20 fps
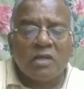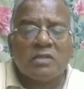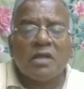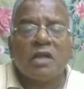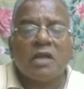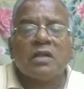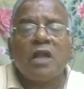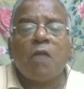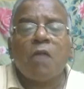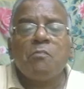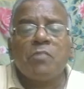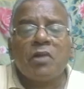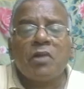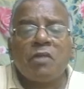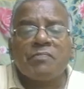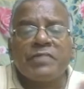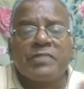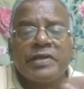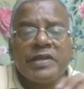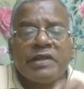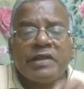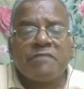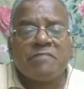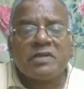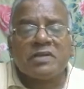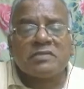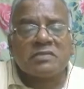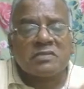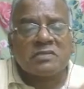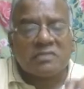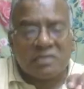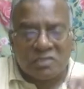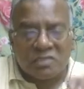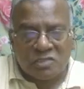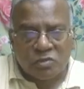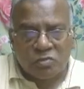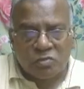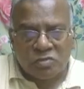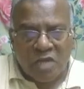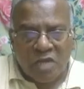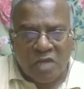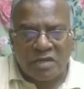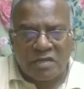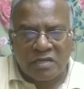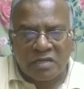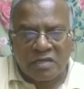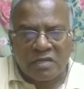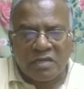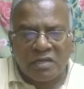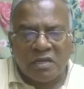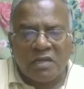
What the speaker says: the number of grievances in society,